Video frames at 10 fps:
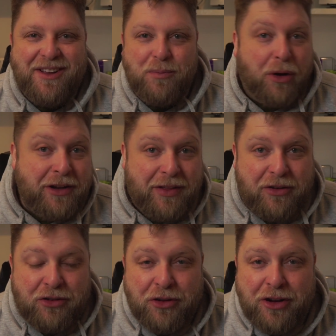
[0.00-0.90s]
What did the
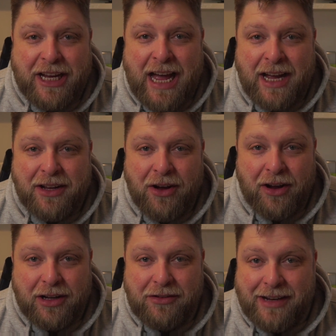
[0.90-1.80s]
soda can
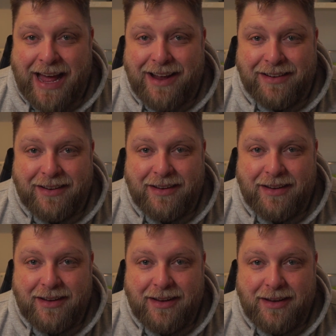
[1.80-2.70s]
call his dad?
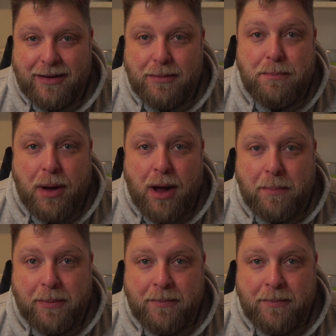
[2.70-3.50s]
Pop.